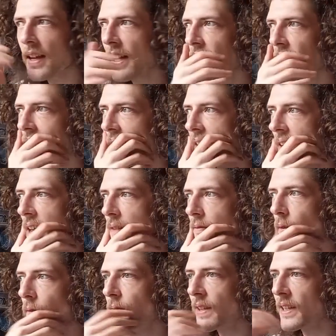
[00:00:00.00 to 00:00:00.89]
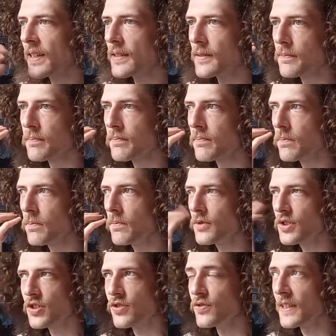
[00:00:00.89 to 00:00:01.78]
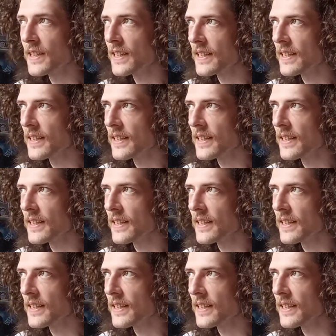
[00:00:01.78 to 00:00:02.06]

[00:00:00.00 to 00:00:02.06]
And everything is serene,